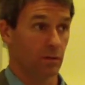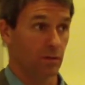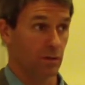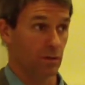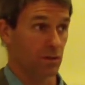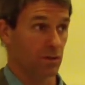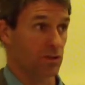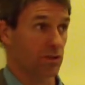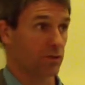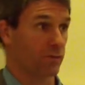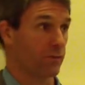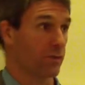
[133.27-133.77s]

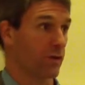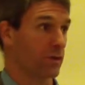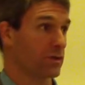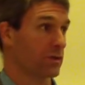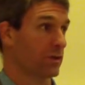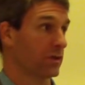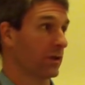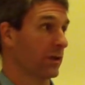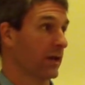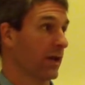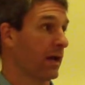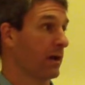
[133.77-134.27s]
is
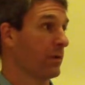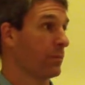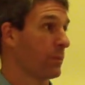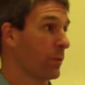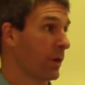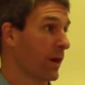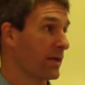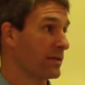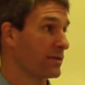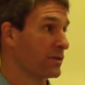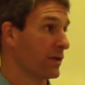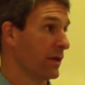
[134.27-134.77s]
sufficiently
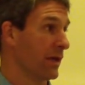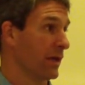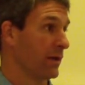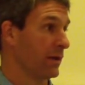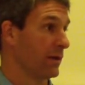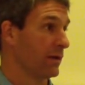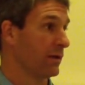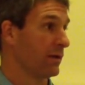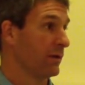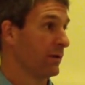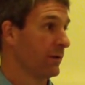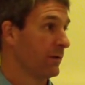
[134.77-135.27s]

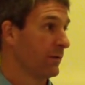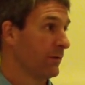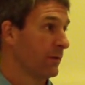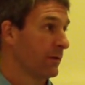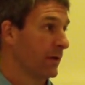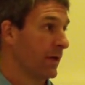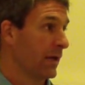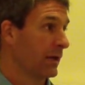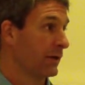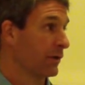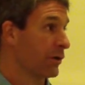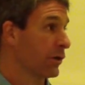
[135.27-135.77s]
unprecedented
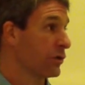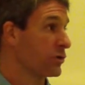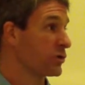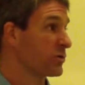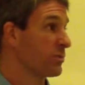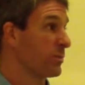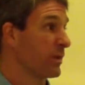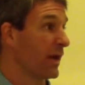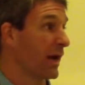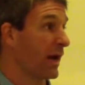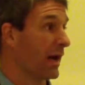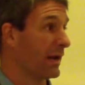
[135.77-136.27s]
and
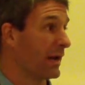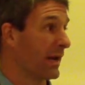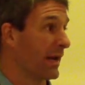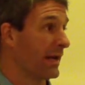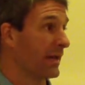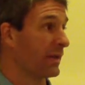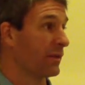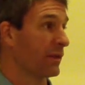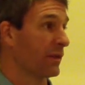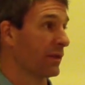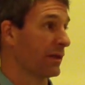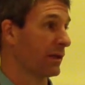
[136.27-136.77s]
goes beyond
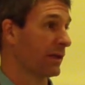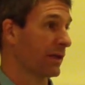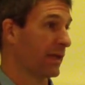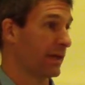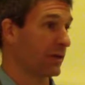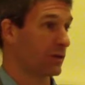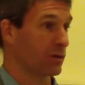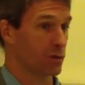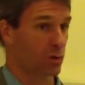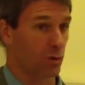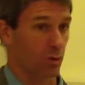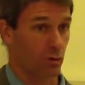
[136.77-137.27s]
anything
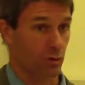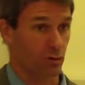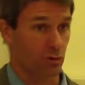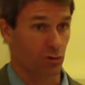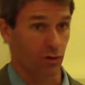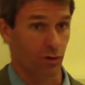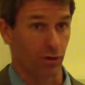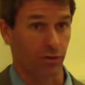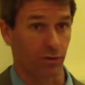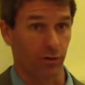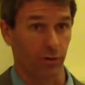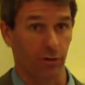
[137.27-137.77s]
King George
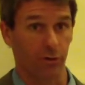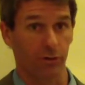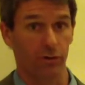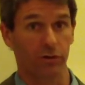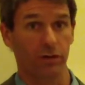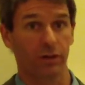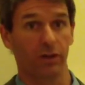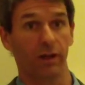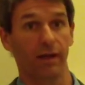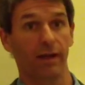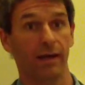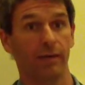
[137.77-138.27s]

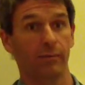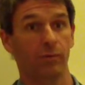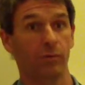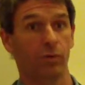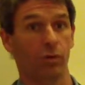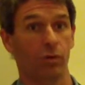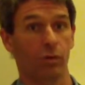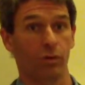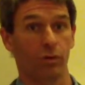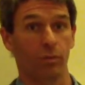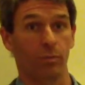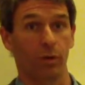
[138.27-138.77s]
III claimed
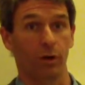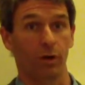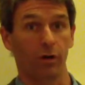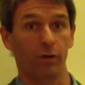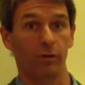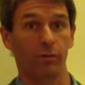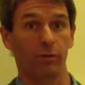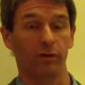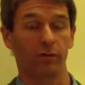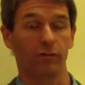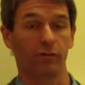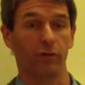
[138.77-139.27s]
or the
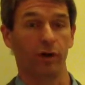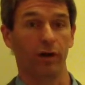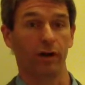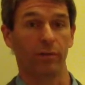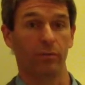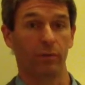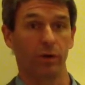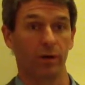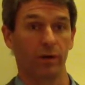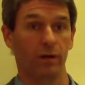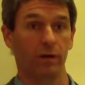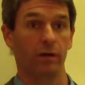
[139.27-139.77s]
Parliament of
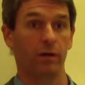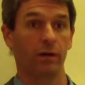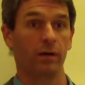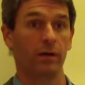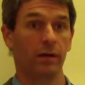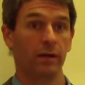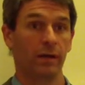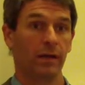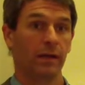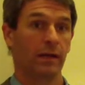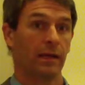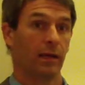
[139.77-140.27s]
Great Britain.
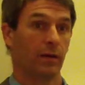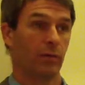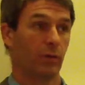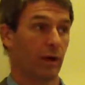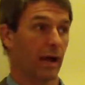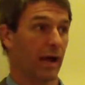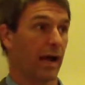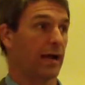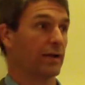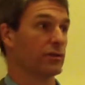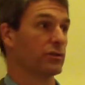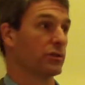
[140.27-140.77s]
It
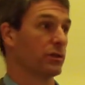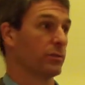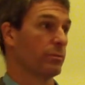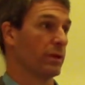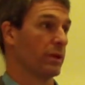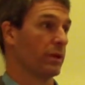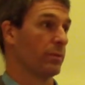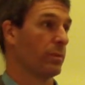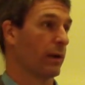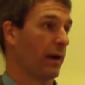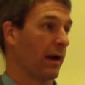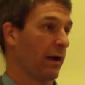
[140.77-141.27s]
would actually
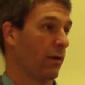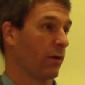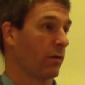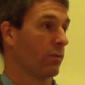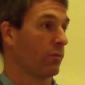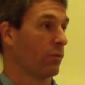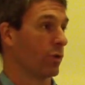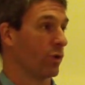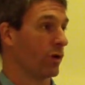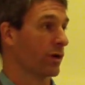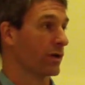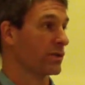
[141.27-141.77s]
be a
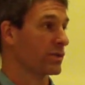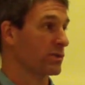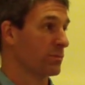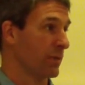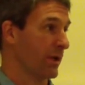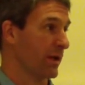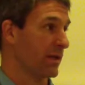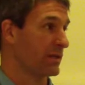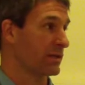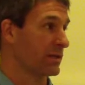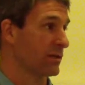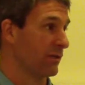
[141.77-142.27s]
power more
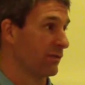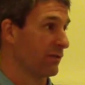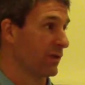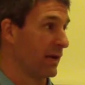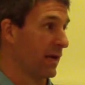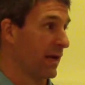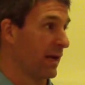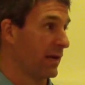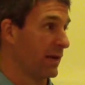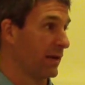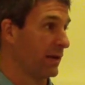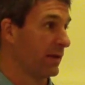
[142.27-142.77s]
expansive
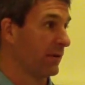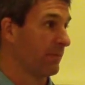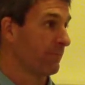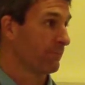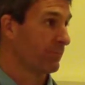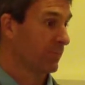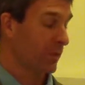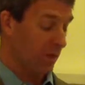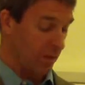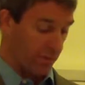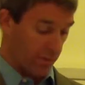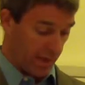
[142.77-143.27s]
than any
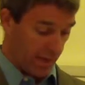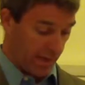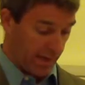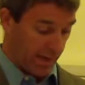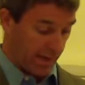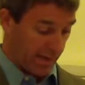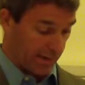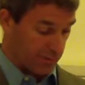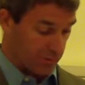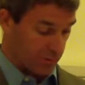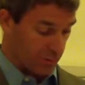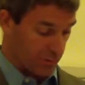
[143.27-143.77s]
they
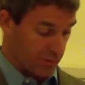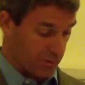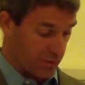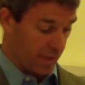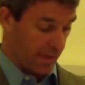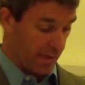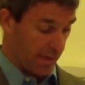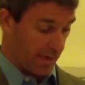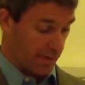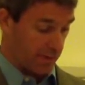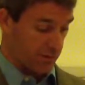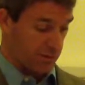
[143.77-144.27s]

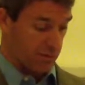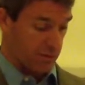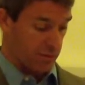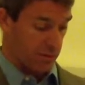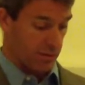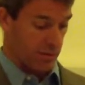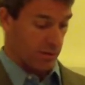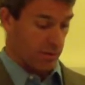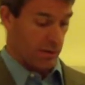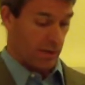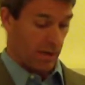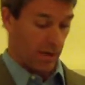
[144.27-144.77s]
exercised
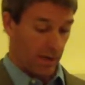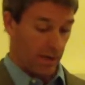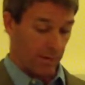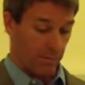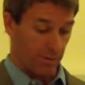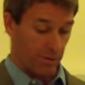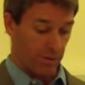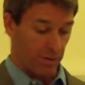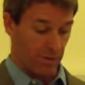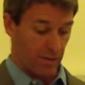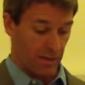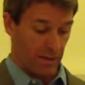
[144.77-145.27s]

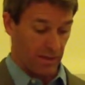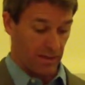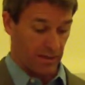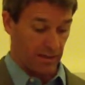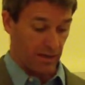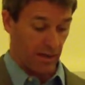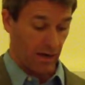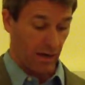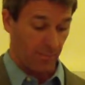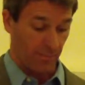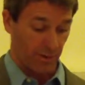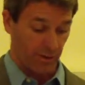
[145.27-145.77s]
in the
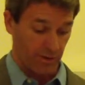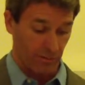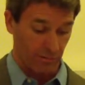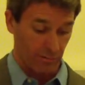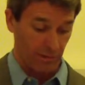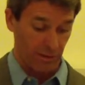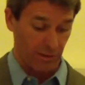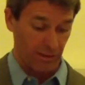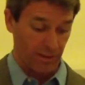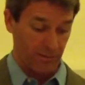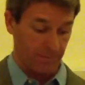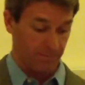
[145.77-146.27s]
economic
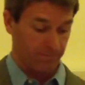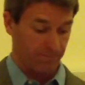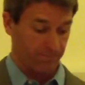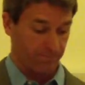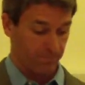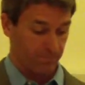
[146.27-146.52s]
arena.